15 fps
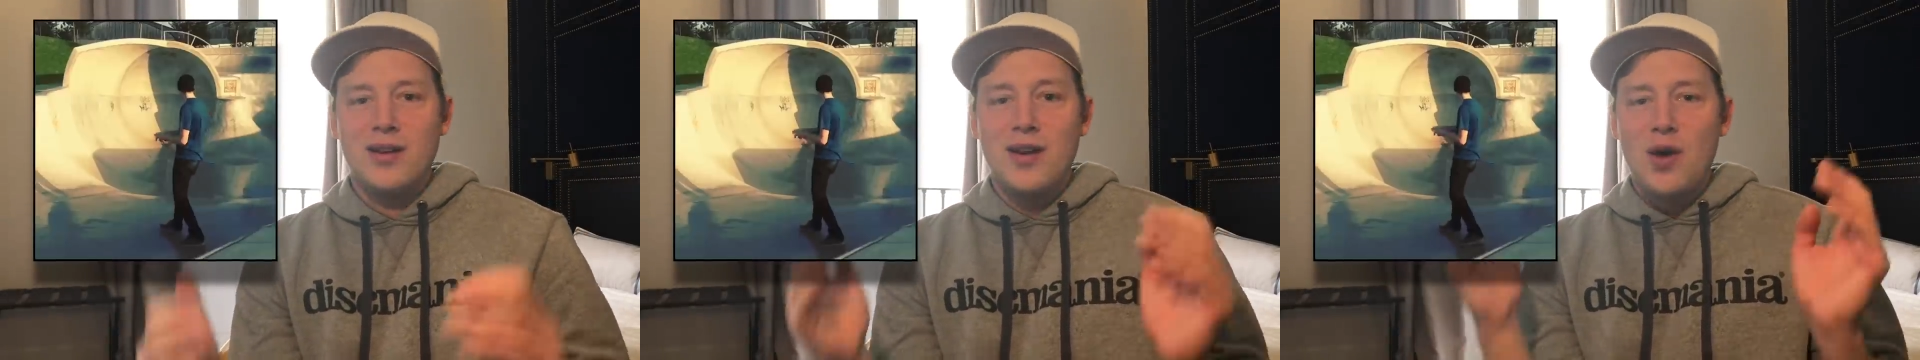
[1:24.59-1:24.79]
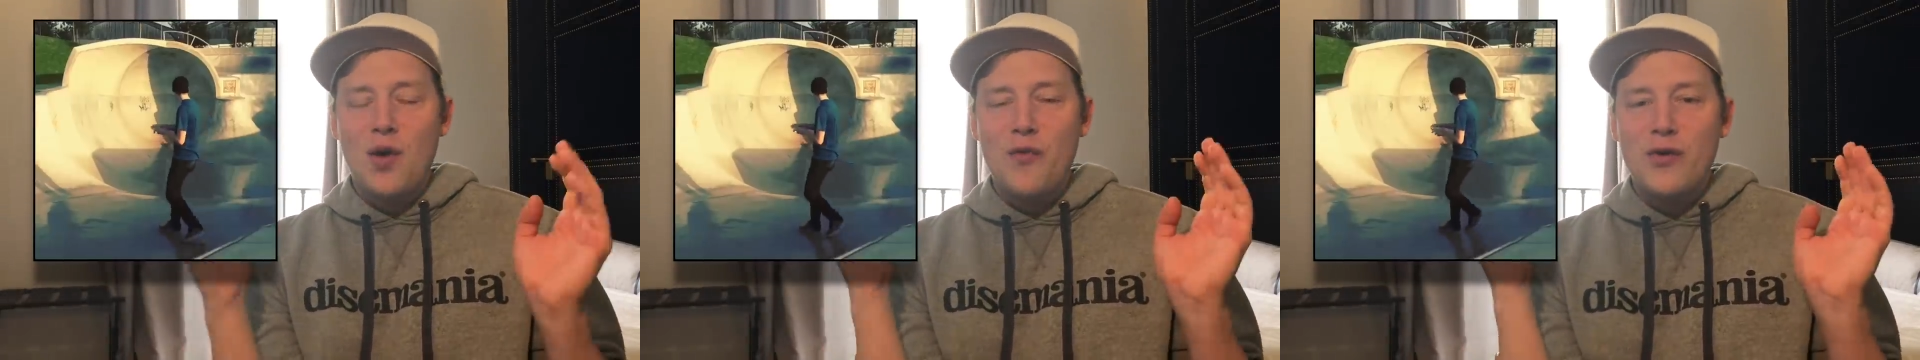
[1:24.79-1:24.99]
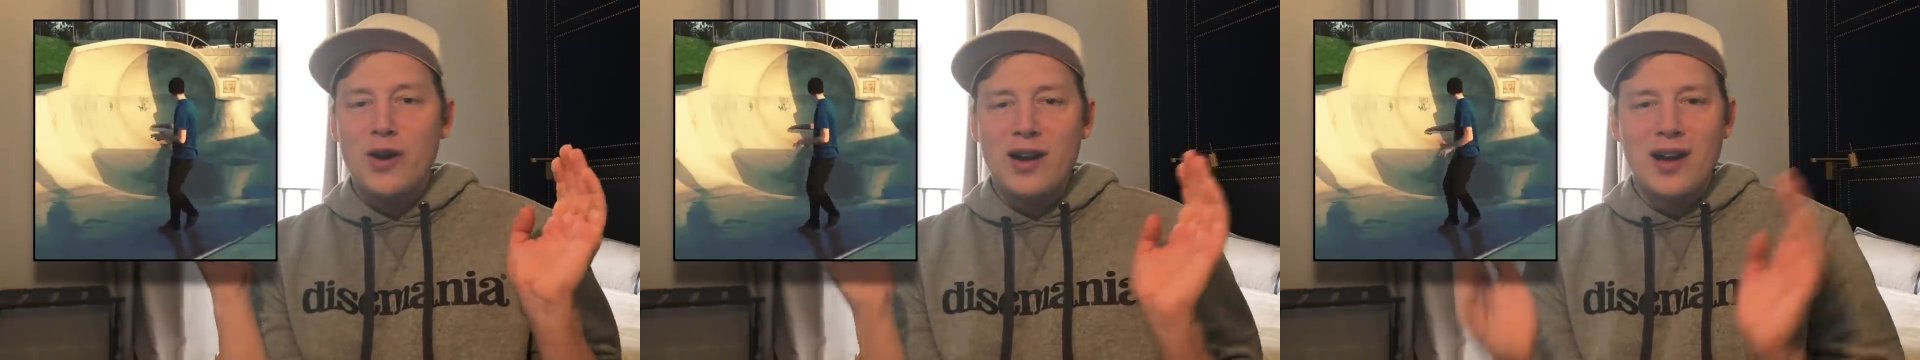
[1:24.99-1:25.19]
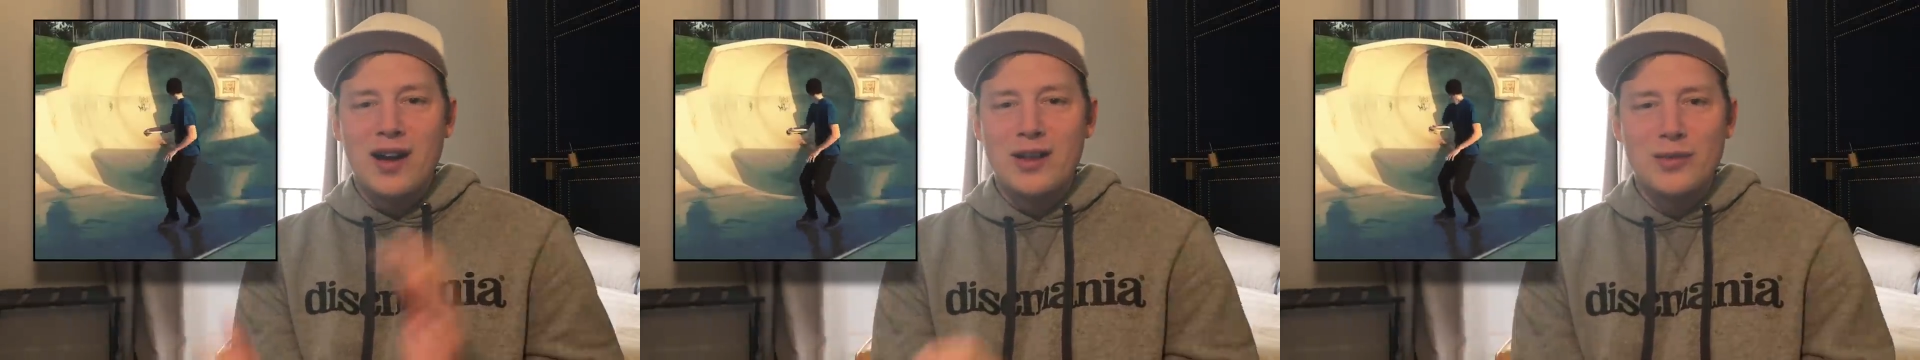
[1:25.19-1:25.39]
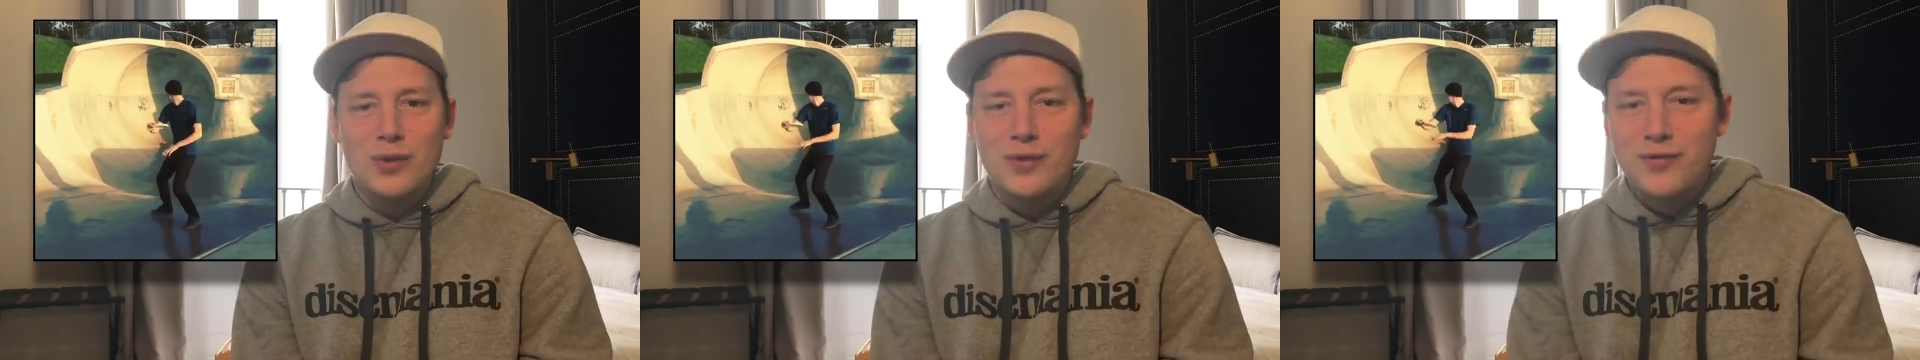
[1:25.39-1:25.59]
over
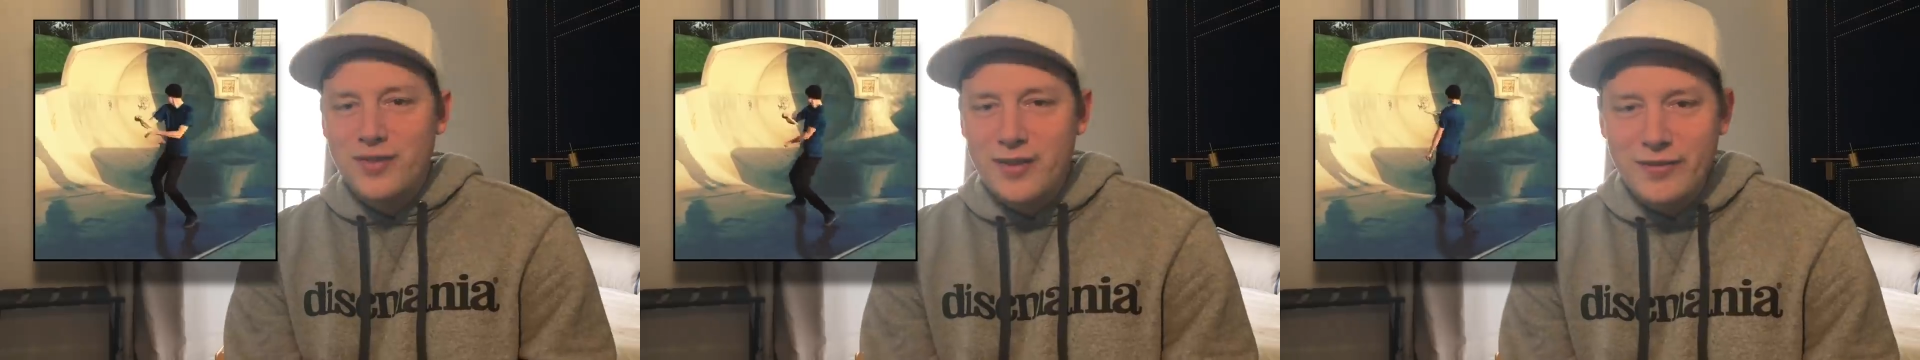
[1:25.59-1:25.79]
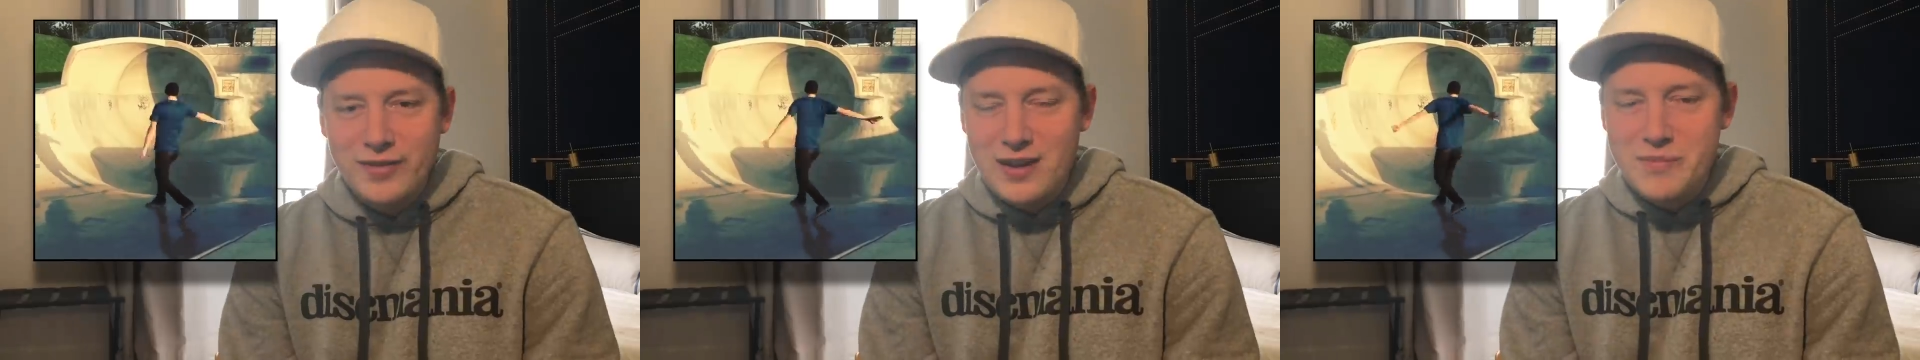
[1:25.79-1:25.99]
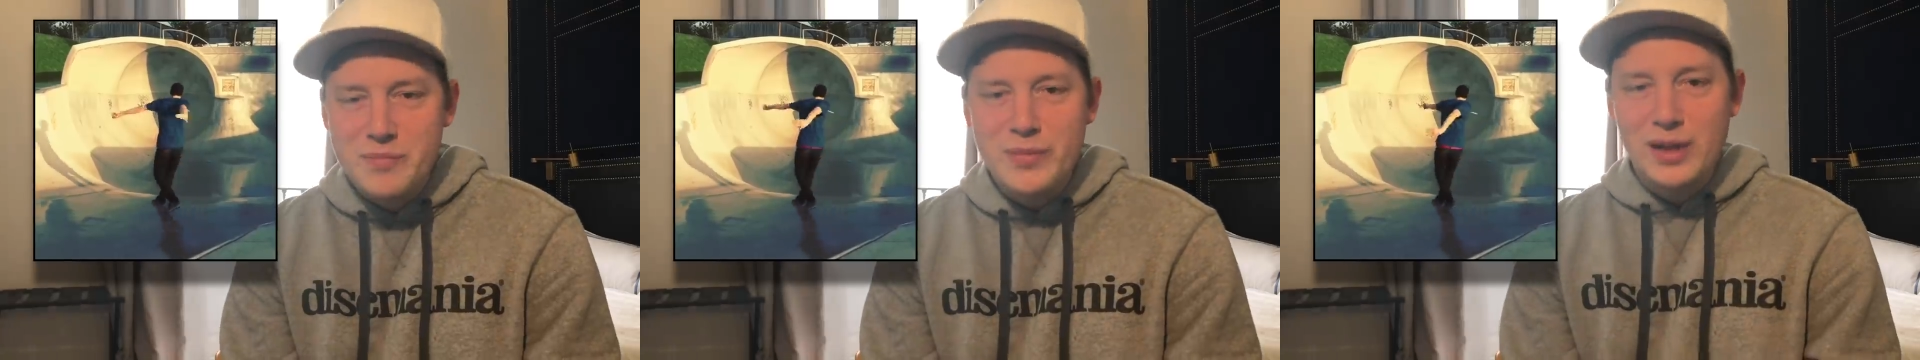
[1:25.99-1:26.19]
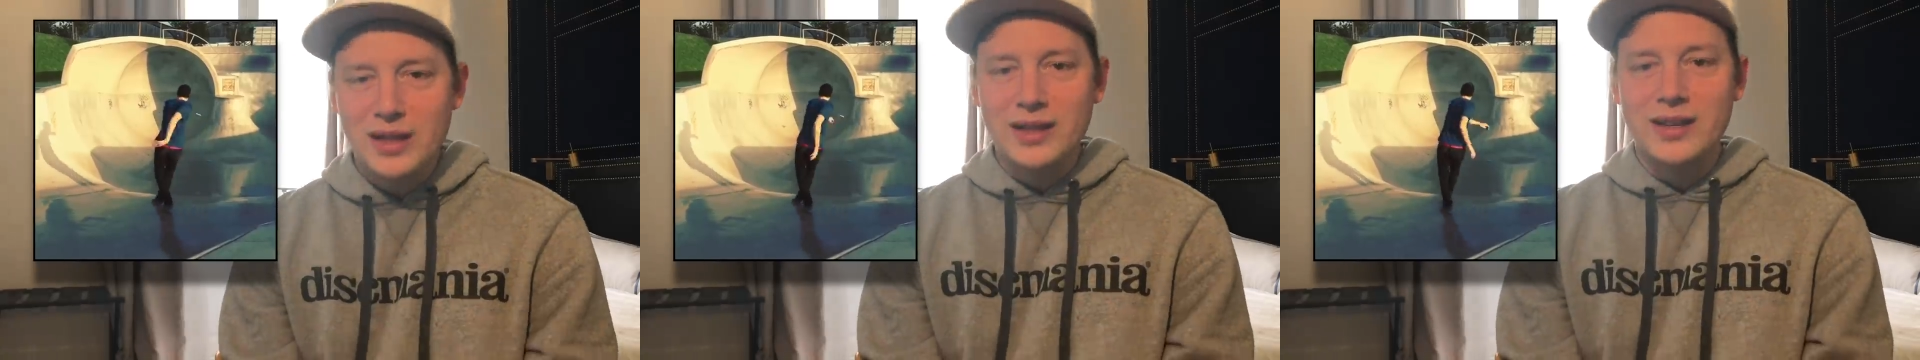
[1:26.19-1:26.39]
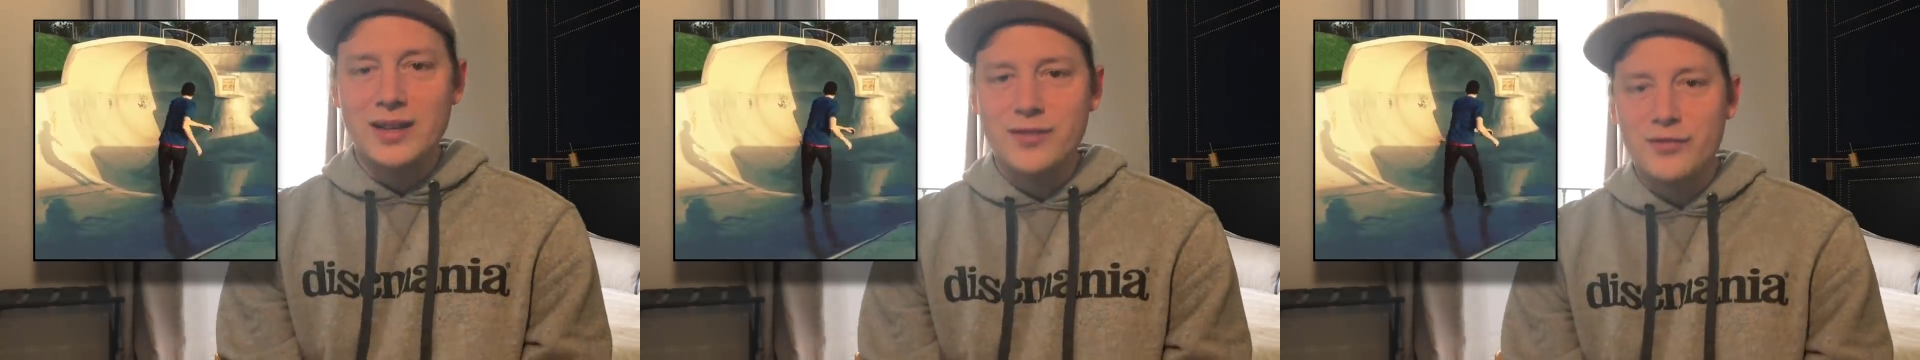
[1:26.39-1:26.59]
150
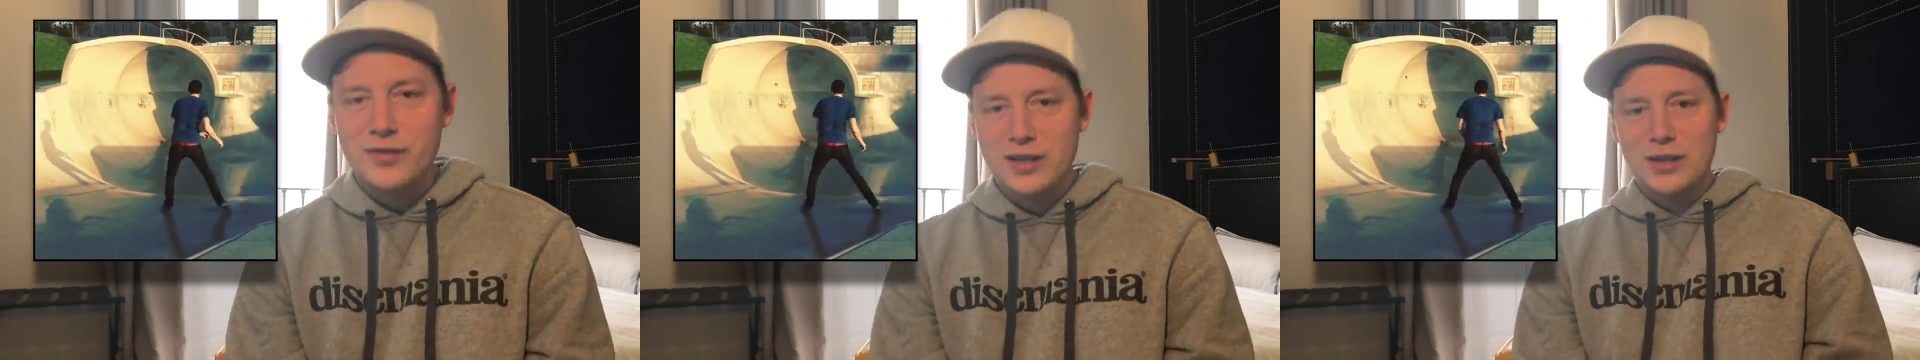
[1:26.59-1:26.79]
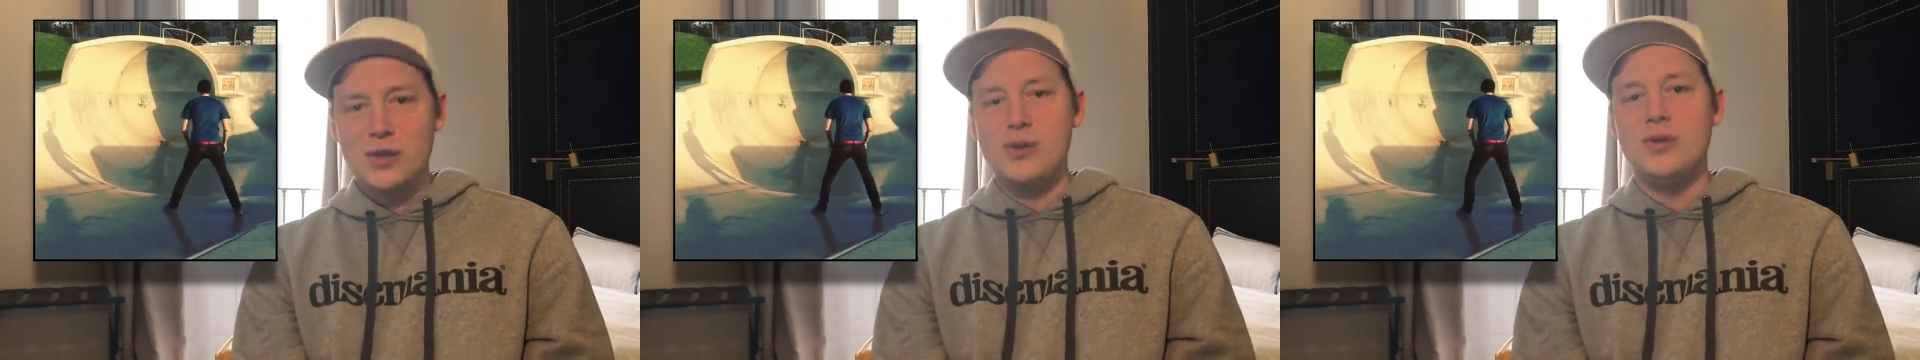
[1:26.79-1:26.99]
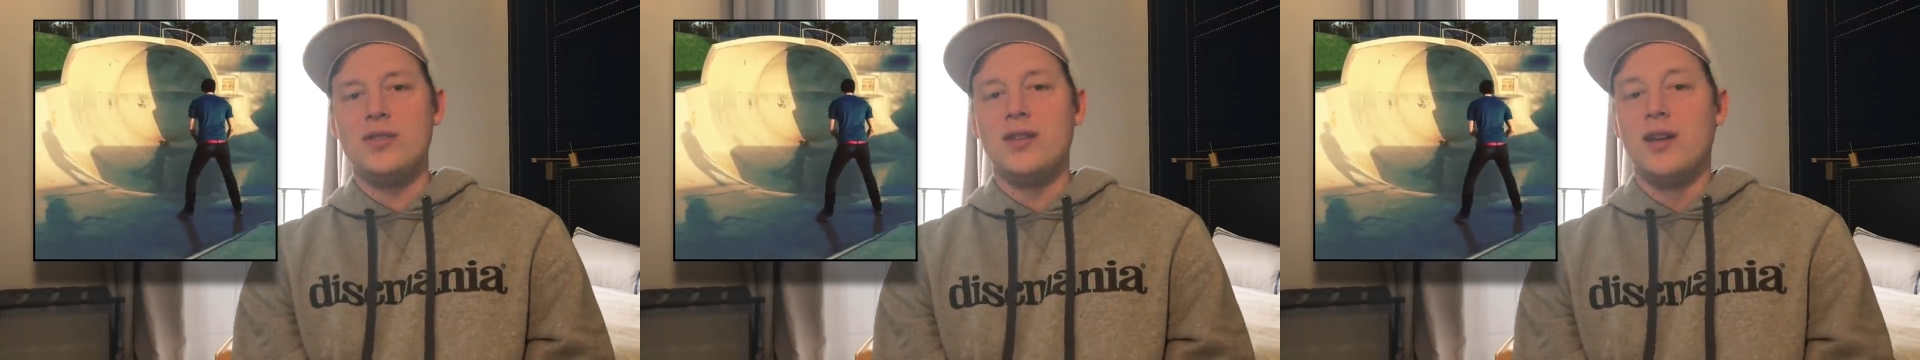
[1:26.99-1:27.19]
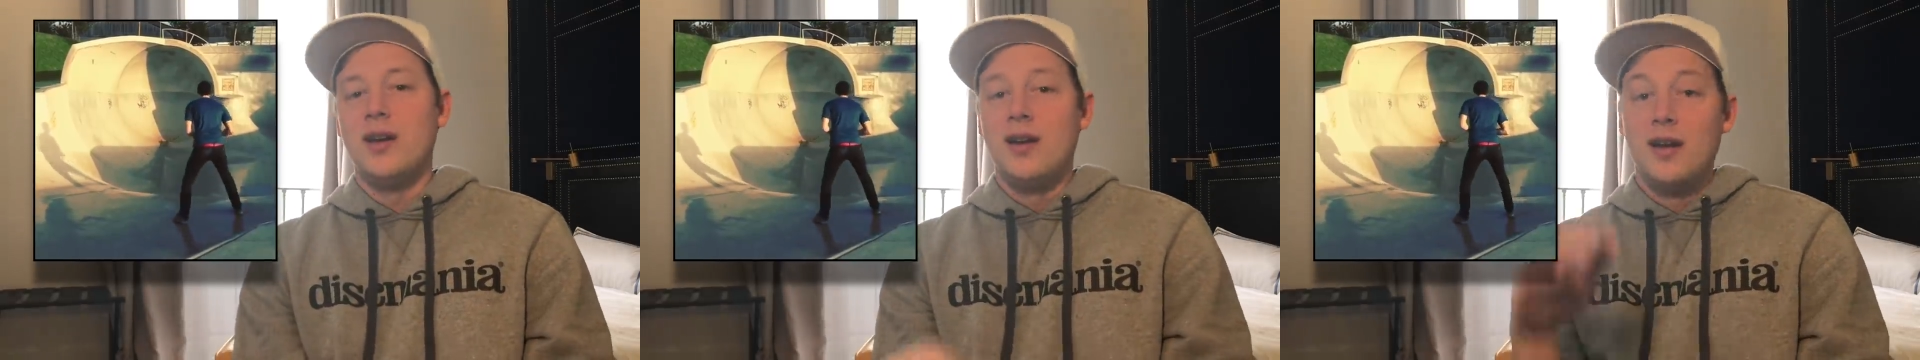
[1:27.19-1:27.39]
million views